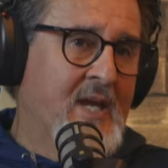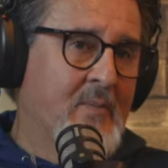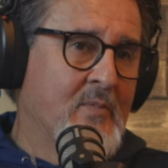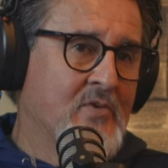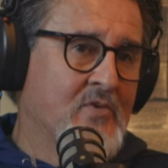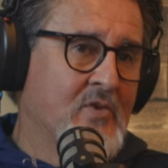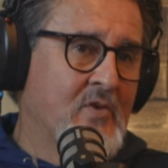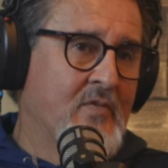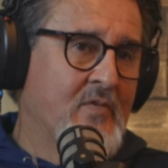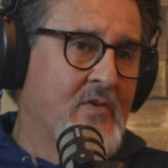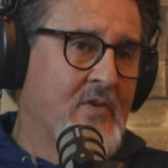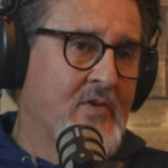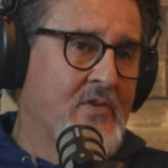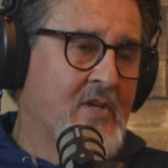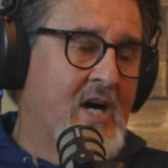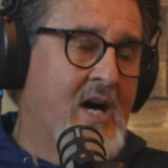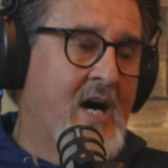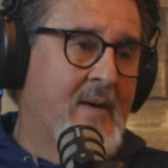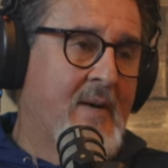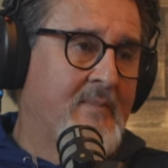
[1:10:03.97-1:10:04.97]
game was over the
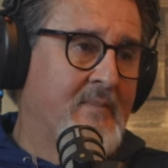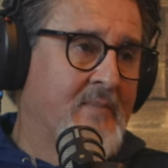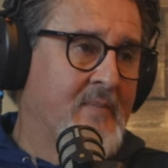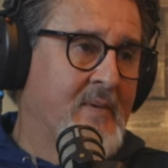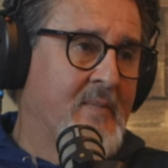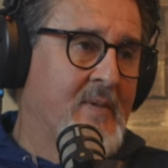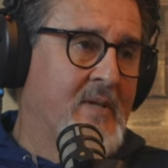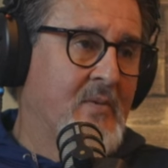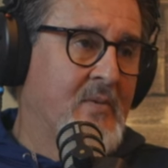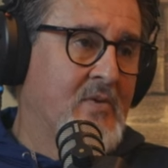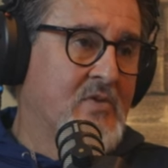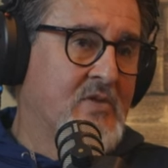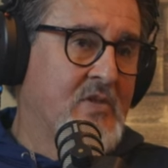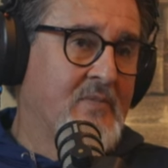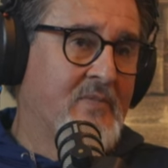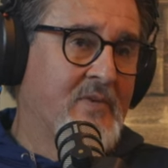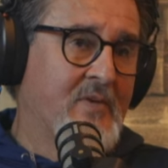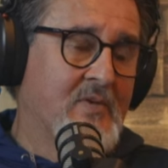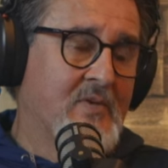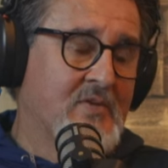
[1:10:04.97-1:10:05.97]
top. I mean, it was
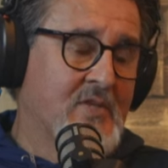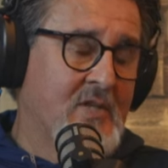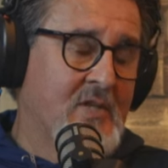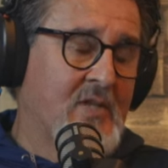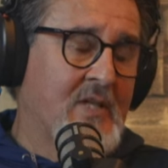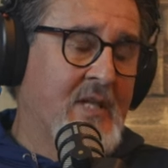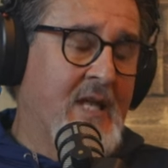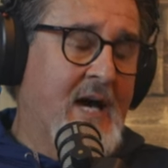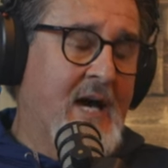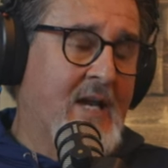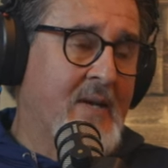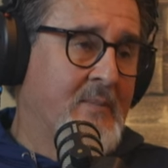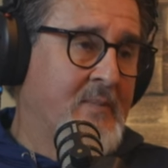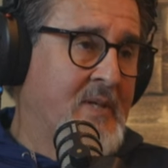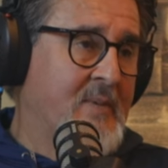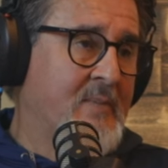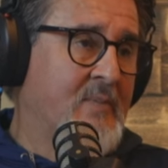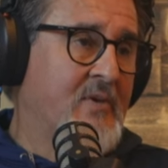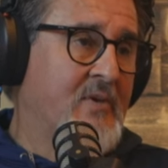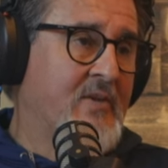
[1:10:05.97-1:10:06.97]
a, there was a lot of
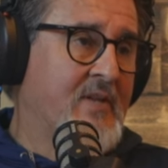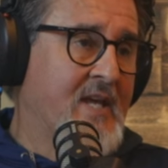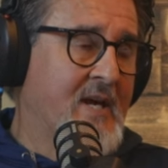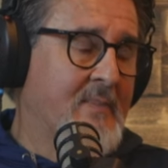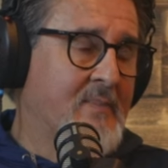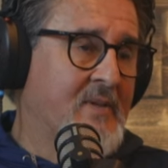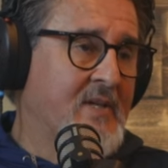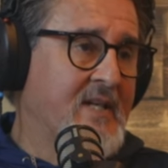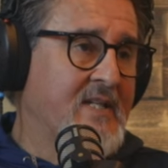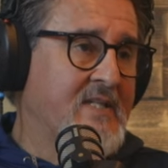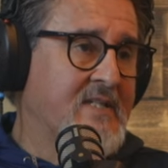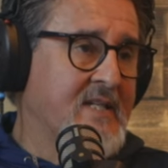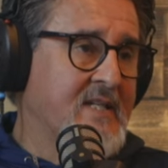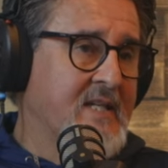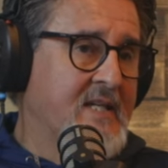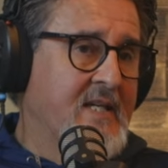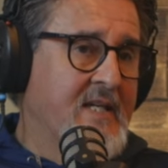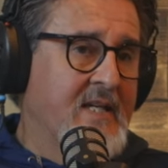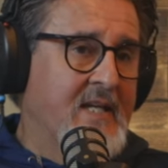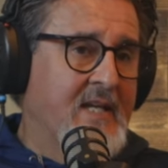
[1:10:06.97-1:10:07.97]
people in that place,
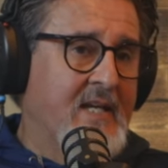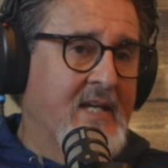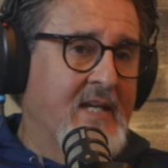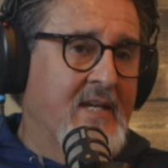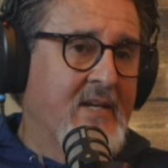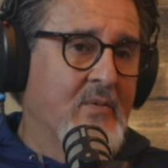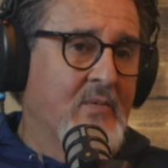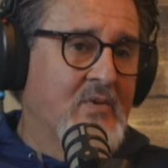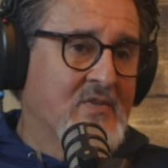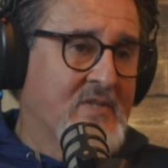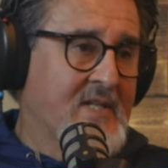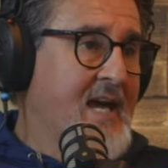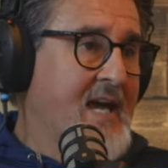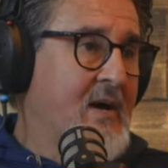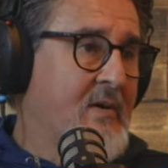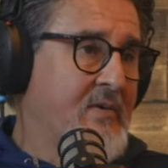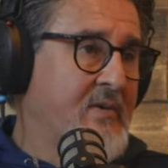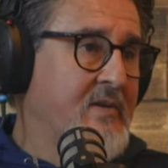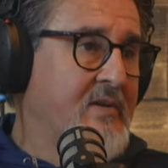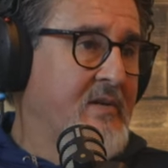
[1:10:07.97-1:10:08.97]
and it was
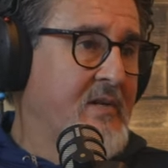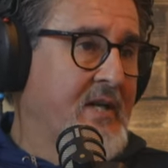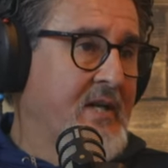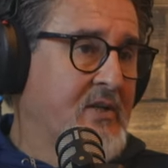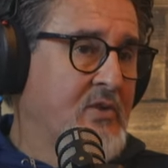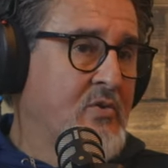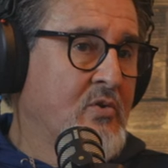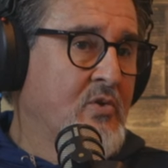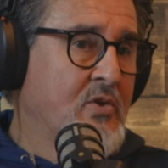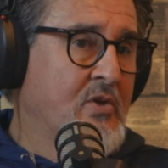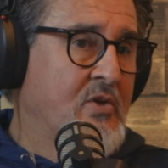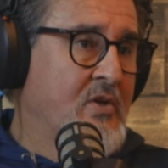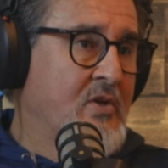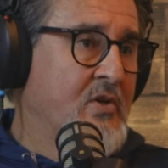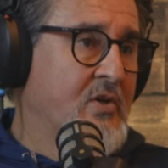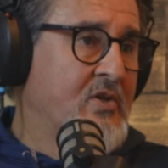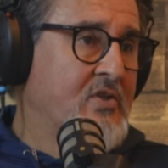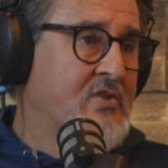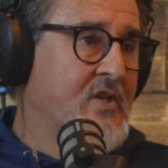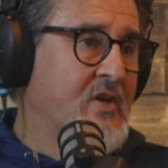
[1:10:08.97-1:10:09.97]
loud like you couldn't
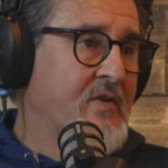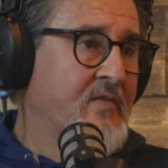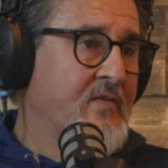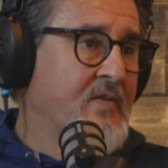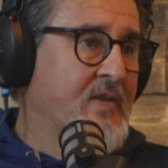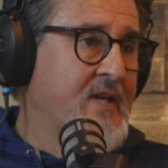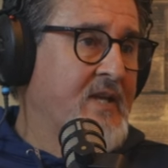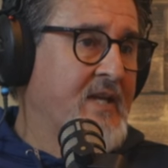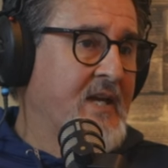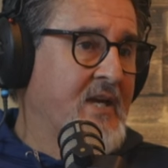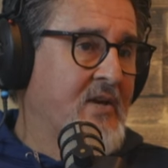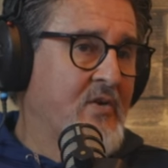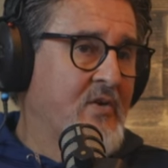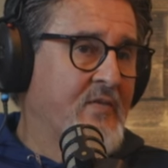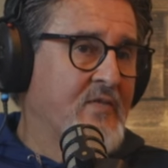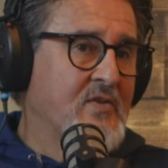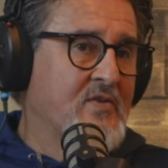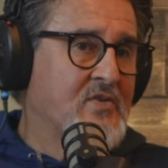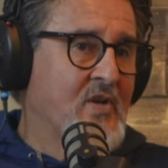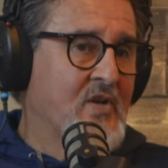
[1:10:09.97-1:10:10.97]
hear yourself think. I don't
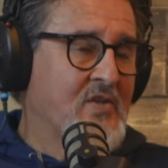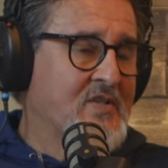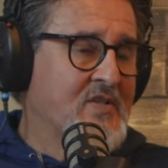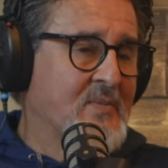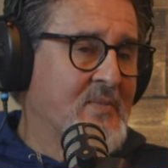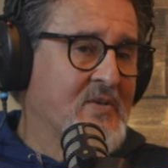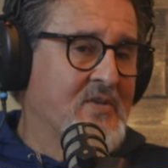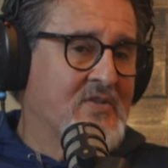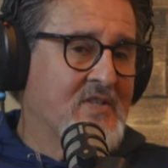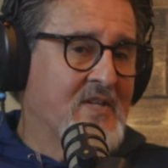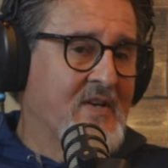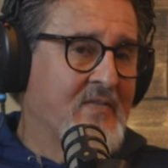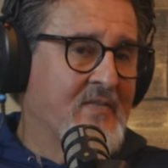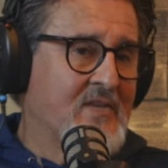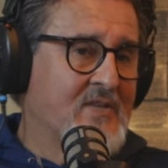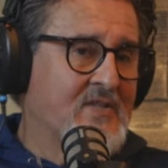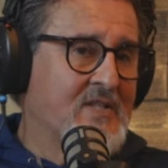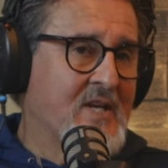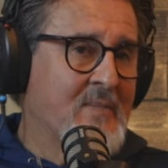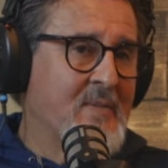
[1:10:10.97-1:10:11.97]
know if you saw some of the
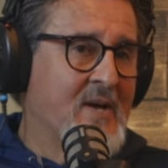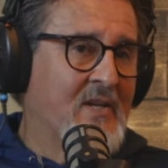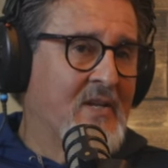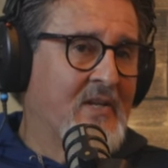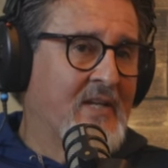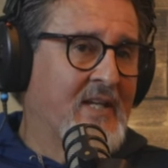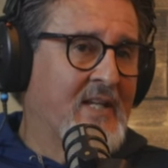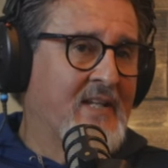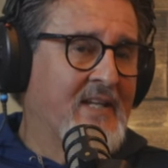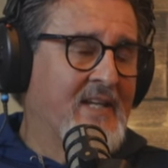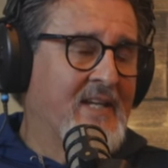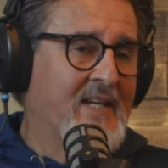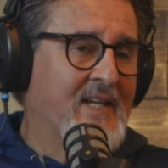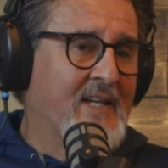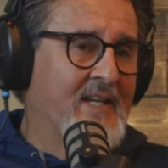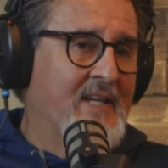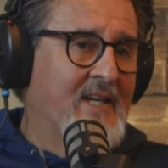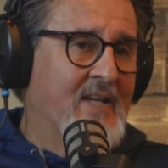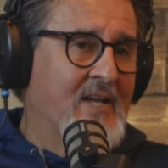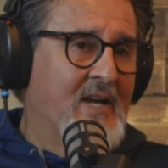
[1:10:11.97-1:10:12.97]
stuff that's come out lately.